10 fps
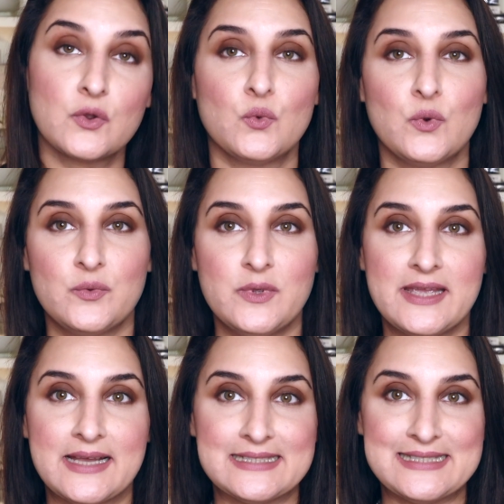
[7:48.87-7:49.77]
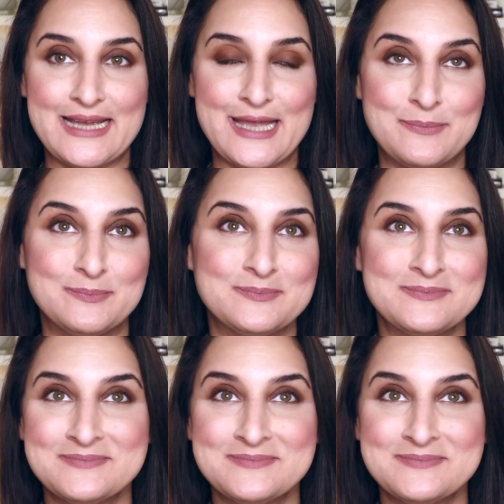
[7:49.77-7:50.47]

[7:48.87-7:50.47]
when we ain't got time.